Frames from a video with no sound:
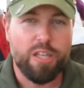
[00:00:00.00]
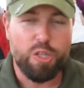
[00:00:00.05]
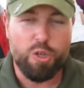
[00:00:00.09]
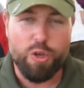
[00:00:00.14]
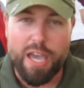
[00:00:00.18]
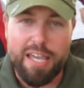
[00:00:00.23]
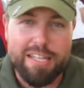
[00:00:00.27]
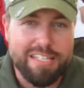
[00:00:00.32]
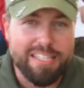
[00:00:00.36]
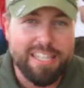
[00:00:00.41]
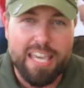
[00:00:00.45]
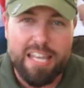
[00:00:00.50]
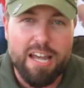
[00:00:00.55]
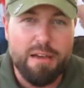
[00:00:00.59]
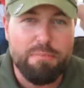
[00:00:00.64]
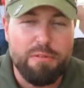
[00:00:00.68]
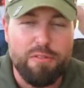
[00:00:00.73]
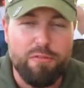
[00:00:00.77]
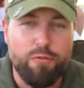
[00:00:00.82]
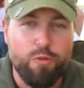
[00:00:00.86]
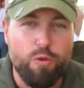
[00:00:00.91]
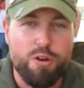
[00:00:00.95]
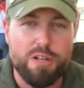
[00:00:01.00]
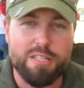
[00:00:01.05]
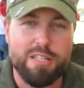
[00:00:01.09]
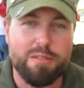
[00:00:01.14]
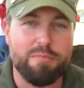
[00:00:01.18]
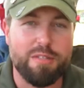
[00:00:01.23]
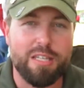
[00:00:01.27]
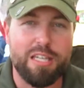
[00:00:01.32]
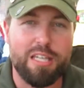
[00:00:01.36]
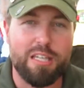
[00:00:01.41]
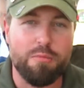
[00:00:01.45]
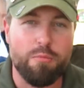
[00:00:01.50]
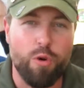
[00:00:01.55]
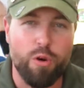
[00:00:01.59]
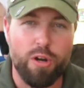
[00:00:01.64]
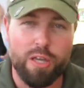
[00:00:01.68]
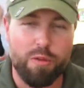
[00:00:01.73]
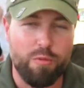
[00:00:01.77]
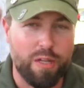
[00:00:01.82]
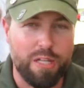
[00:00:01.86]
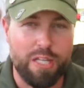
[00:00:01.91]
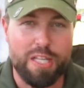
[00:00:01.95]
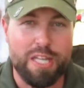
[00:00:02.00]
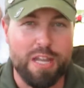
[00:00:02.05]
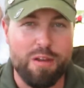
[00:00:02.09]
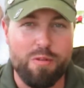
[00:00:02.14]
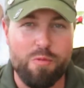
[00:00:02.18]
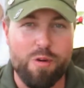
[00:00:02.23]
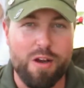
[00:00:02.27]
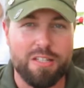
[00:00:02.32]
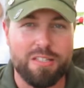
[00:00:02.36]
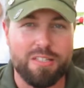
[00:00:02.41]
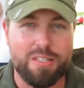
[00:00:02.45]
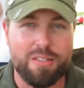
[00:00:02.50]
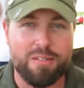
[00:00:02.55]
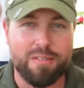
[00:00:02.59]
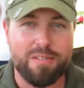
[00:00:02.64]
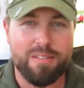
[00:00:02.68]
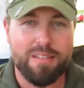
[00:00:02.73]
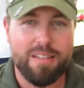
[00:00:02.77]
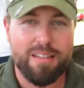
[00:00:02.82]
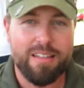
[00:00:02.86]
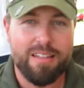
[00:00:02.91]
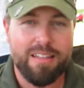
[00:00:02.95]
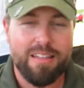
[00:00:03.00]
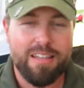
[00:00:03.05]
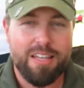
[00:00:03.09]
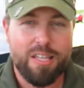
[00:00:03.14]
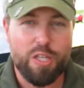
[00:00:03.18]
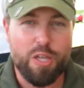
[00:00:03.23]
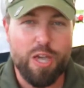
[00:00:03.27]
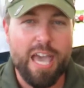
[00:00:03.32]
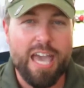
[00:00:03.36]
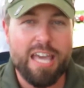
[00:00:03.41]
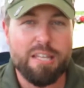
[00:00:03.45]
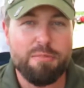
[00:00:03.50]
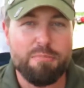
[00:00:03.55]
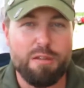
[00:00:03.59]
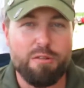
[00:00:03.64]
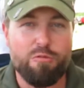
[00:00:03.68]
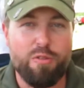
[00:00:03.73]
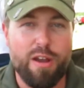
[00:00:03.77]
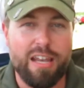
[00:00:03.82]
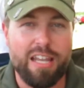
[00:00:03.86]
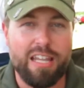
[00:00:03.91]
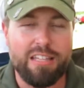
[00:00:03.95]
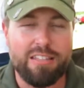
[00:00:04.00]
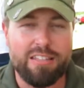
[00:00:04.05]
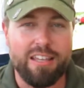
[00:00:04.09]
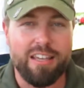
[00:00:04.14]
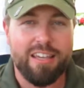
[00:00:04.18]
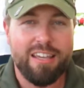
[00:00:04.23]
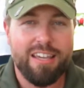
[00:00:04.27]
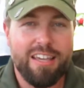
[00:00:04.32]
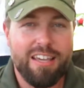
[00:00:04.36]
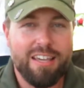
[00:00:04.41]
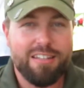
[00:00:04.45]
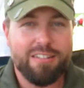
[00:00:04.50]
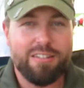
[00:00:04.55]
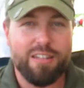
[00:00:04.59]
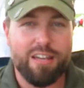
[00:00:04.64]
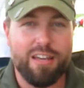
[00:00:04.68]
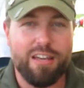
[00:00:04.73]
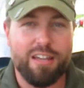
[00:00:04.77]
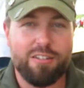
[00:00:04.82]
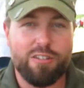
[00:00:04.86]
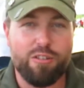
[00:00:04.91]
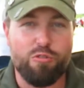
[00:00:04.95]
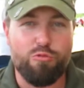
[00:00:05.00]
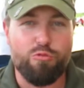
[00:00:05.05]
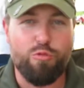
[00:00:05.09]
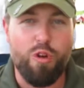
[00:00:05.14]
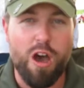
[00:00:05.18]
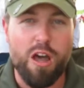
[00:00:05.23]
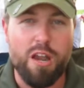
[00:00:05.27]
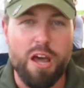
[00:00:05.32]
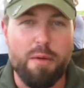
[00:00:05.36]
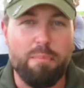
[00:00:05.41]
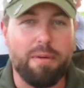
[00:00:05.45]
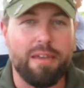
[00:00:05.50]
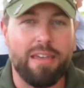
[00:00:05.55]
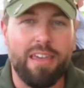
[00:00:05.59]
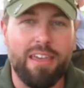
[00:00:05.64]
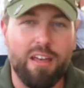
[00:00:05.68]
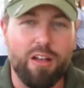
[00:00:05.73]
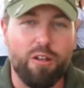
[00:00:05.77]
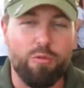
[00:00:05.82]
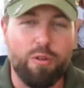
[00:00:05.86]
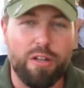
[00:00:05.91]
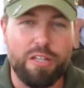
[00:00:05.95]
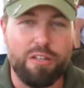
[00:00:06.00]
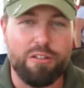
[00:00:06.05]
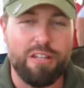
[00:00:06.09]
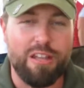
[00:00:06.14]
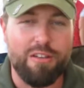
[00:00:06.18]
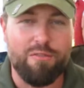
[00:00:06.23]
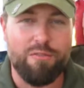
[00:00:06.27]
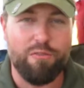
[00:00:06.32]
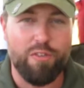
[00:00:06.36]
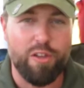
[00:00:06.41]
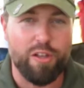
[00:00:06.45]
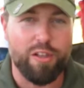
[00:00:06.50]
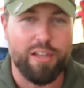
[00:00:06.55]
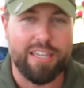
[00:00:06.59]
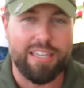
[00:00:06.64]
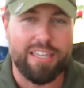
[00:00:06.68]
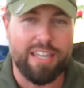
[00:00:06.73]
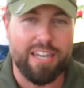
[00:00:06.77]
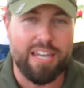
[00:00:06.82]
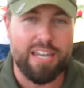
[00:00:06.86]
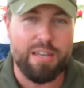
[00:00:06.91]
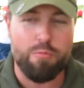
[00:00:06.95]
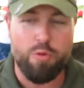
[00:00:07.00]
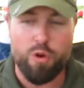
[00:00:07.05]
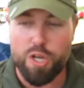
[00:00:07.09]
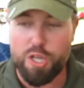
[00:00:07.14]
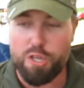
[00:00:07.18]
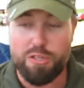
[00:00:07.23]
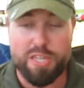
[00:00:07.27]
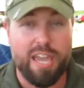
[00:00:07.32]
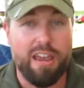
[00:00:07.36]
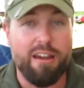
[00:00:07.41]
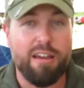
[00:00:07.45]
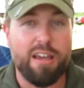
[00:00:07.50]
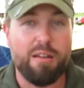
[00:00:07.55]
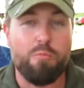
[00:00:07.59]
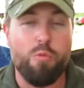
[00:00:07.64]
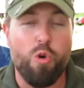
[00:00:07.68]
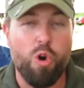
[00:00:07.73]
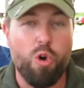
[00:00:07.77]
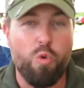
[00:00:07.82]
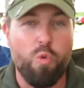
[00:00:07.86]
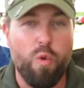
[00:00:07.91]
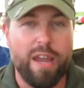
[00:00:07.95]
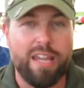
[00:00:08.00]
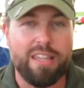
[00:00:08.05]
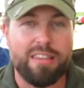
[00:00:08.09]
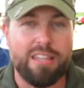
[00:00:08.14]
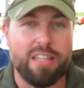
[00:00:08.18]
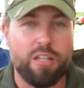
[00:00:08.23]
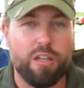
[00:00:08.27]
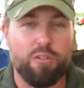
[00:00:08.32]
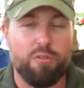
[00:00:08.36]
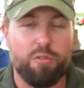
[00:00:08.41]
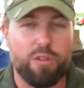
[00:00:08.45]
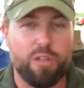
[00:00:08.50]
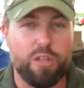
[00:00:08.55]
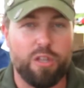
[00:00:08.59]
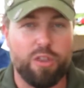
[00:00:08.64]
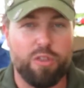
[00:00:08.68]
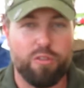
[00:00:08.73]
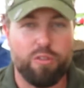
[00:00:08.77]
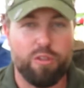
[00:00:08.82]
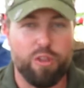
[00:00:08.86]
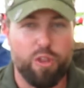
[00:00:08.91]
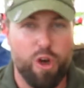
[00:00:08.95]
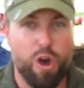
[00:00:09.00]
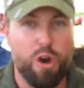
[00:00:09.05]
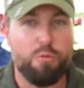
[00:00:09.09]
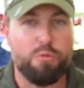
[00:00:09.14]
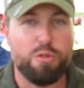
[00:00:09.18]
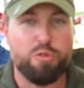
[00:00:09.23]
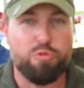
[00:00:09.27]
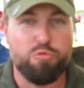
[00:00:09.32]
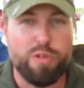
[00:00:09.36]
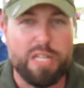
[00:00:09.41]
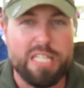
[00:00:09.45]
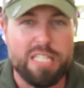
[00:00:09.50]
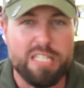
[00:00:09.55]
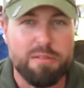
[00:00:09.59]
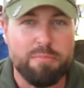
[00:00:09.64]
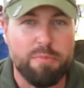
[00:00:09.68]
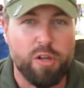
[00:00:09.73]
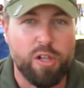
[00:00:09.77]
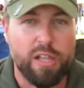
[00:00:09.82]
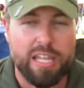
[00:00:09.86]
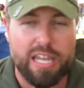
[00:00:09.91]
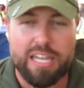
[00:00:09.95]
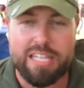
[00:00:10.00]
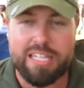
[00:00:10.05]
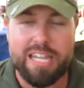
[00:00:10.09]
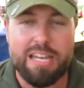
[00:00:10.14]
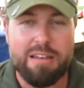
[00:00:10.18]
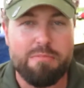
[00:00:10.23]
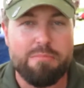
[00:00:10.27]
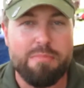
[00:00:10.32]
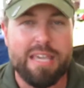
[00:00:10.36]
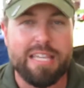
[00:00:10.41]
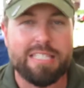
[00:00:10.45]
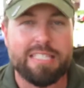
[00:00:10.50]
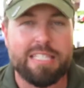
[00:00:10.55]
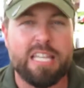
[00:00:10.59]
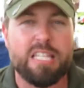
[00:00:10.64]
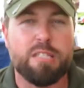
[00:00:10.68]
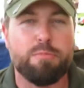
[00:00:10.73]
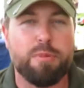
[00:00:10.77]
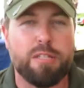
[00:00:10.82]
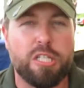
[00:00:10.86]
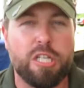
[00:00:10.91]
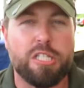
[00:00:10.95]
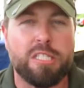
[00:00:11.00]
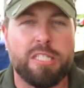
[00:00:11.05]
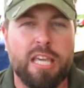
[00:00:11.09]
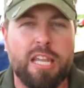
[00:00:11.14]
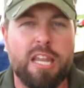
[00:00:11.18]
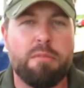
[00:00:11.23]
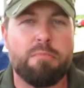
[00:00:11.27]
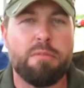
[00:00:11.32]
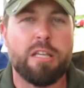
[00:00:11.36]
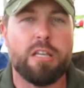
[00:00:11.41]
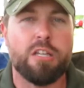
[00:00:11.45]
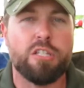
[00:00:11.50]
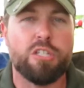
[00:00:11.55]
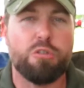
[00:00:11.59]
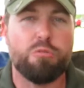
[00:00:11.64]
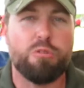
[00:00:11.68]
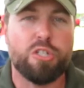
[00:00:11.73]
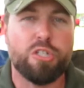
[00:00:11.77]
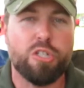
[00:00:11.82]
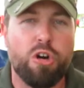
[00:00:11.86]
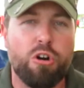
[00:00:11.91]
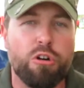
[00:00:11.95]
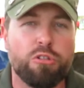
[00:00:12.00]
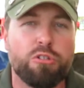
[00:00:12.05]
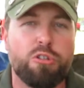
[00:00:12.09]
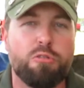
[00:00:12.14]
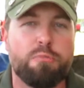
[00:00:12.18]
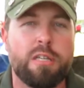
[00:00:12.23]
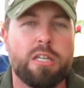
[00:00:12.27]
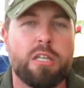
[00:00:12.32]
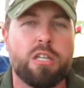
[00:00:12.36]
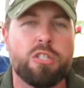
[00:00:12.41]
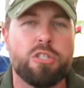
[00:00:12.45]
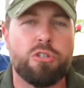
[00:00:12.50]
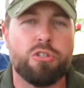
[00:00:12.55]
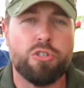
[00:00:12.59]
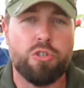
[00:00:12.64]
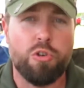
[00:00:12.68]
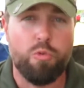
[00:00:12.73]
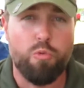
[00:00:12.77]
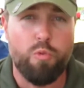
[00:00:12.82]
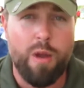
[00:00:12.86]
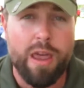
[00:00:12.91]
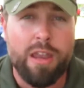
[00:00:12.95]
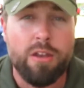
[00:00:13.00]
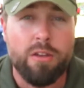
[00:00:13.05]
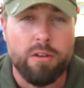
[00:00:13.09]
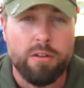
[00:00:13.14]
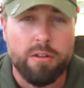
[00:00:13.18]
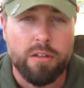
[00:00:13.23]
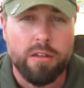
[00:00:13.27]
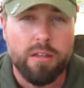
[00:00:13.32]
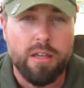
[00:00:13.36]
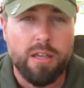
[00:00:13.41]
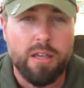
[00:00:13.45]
You had to get up at 4 something in the morning when you didn't want to. You had to be ready to, to, to run up a hill when you didn't feel like it anymore. You carried more weight than you, you thought was reasonable and it didn't make sense, but you did it because you were told to, because you surrendered,